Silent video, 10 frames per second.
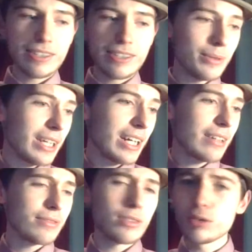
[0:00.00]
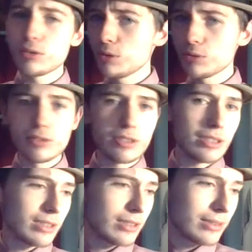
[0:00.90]
we have hold on,
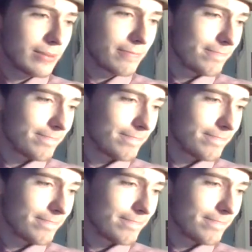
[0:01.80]
a